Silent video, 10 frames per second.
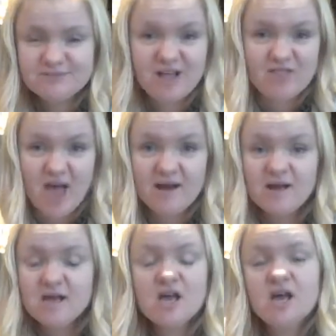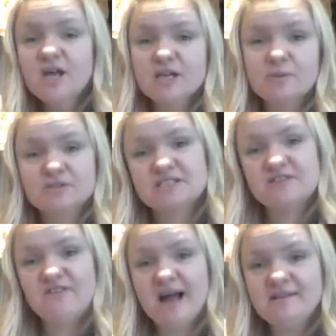Then you want to
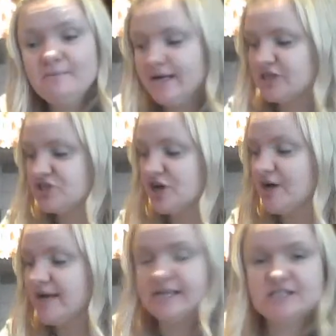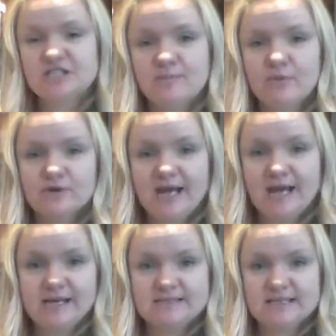divide the mixture into the bun
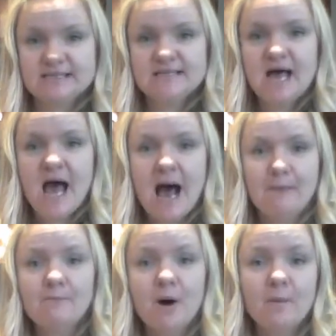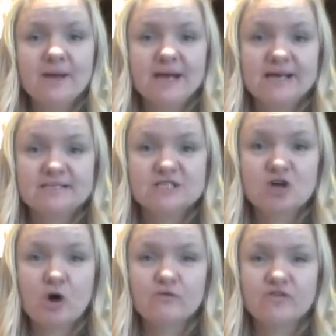cases and pop it into
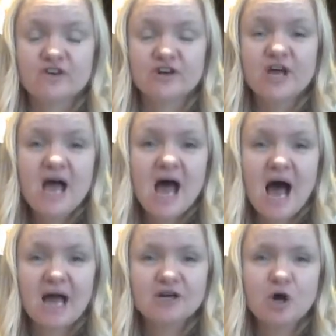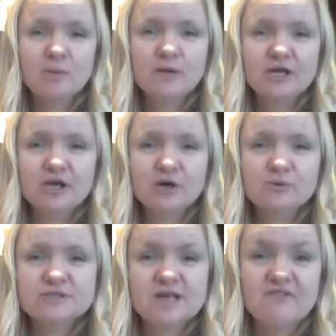your oven. I normally
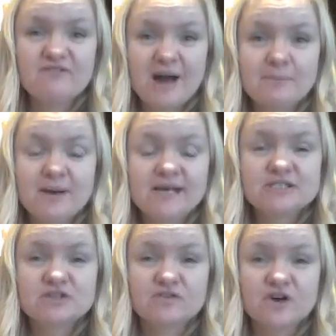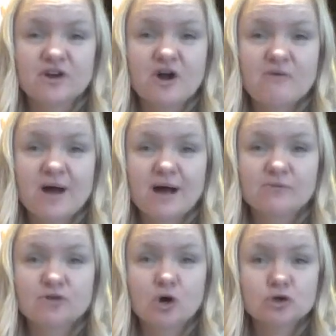use a fan-based oven
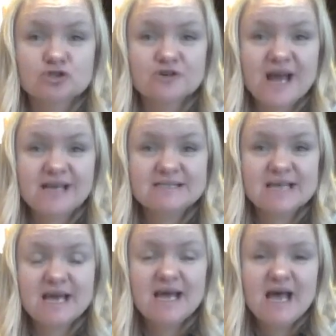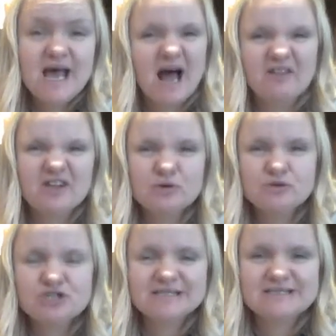around 180 and they
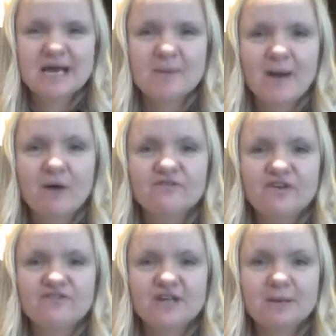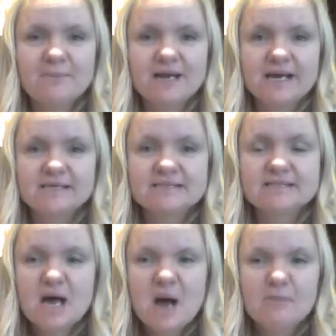usually take about 15 minutes,
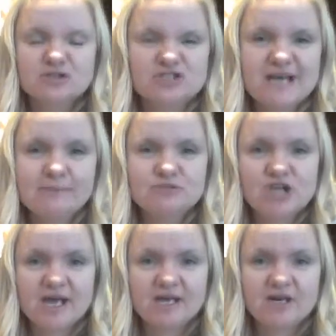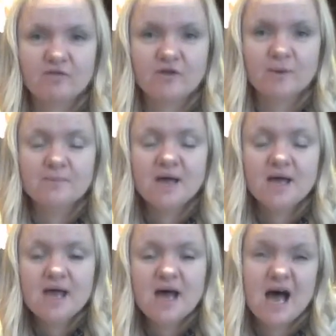but just keep checking on them.
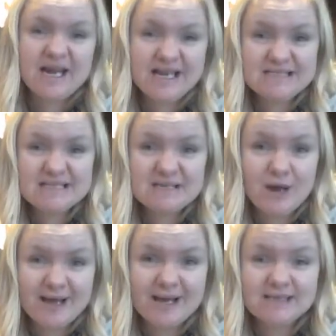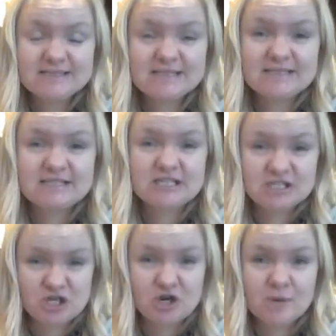An easy way to
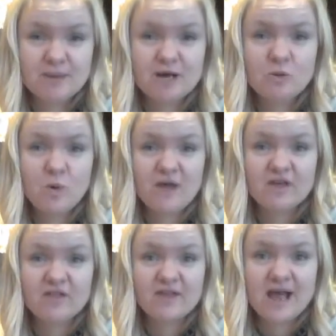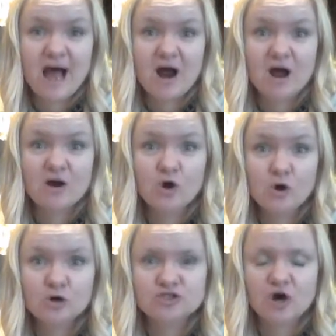determine whether they are
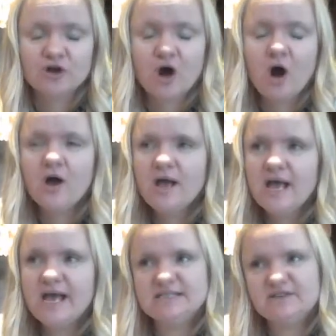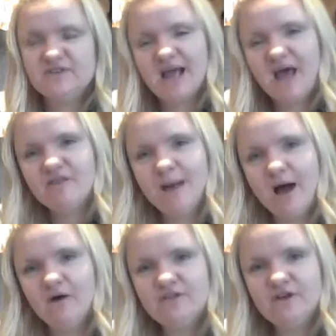cooked or not is if you get them
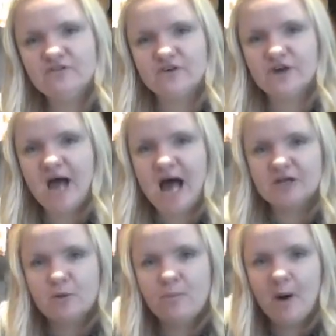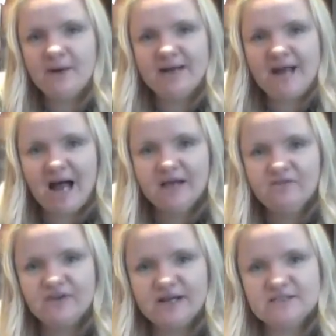out of the oven and you pop a
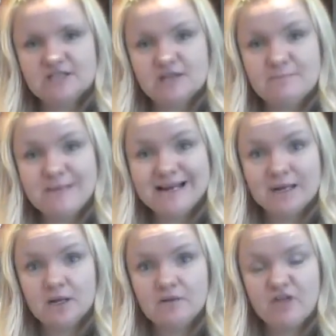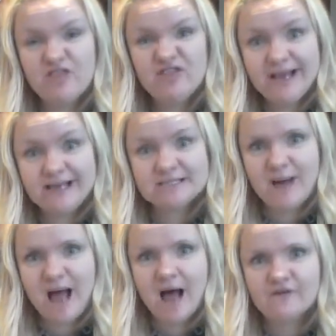knife into the middle, the thickest
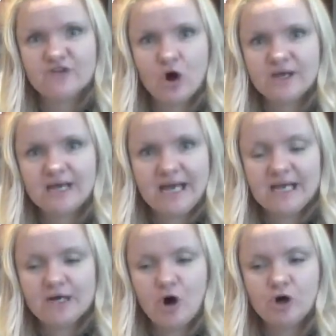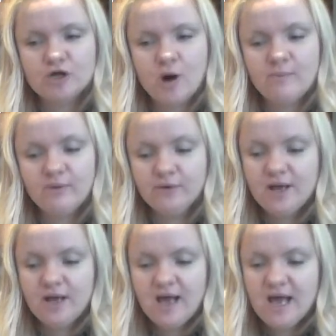part of your cake or your
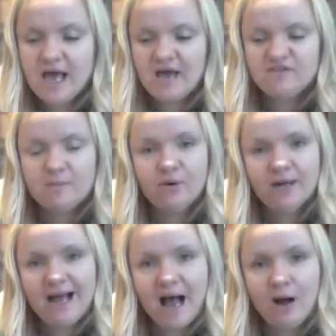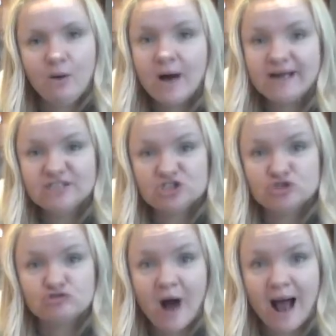bun. If you pull it out and it's
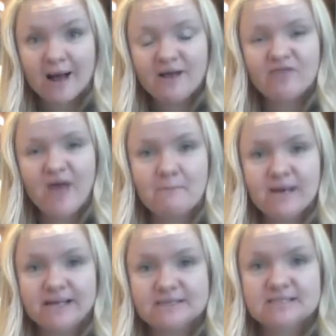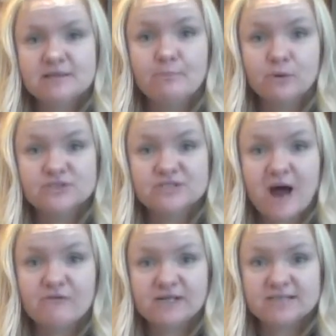dry, that means the buns
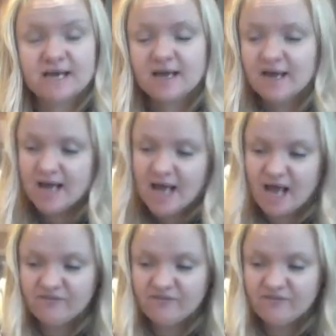are ready. If